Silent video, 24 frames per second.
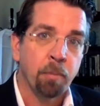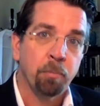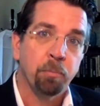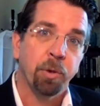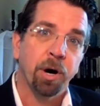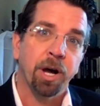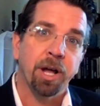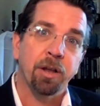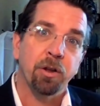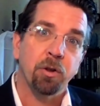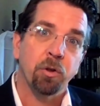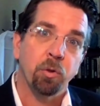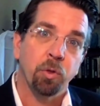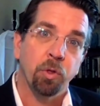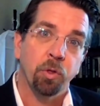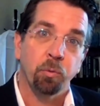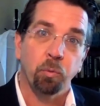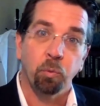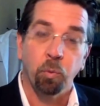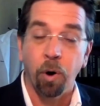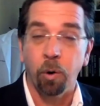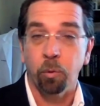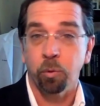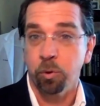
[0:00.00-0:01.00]
But
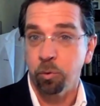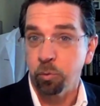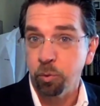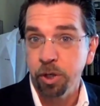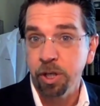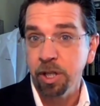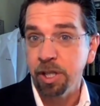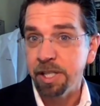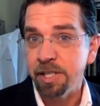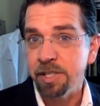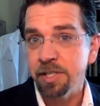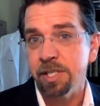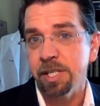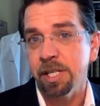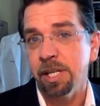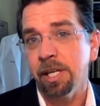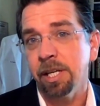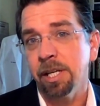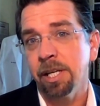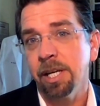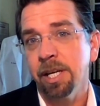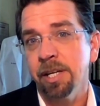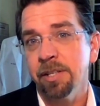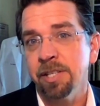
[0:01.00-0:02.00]
what we're really
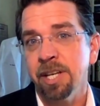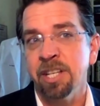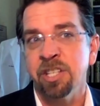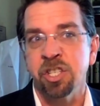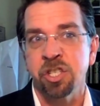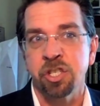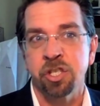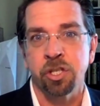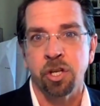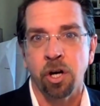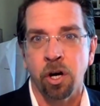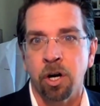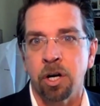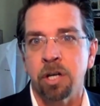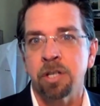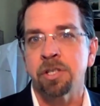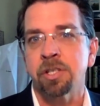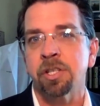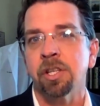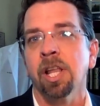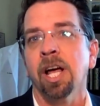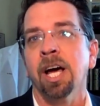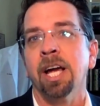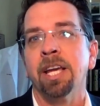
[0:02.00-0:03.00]
seeing is a
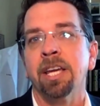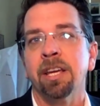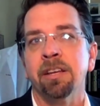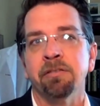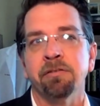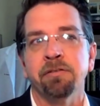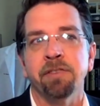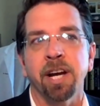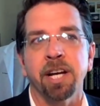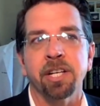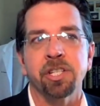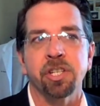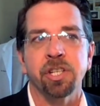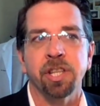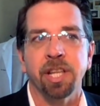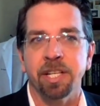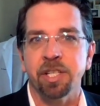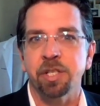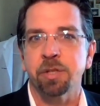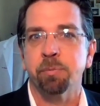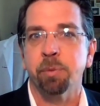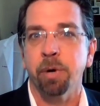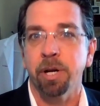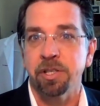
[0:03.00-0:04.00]
SARS-like infection
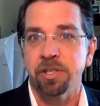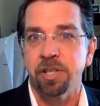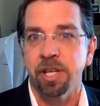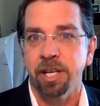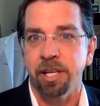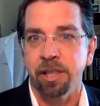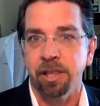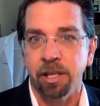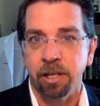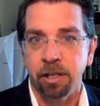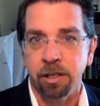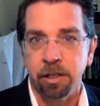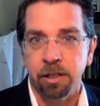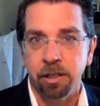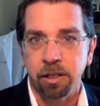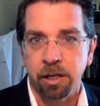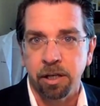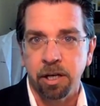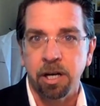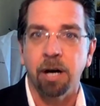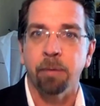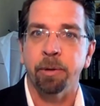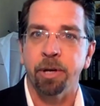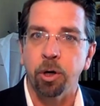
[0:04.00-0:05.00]
that spreads like the
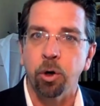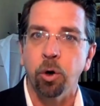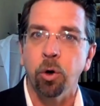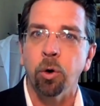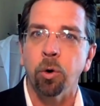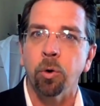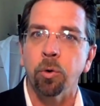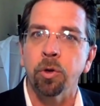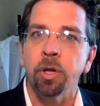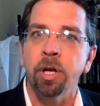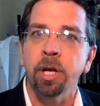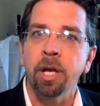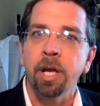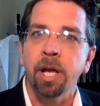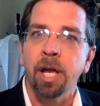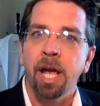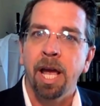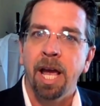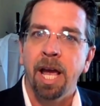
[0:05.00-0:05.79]
common cold.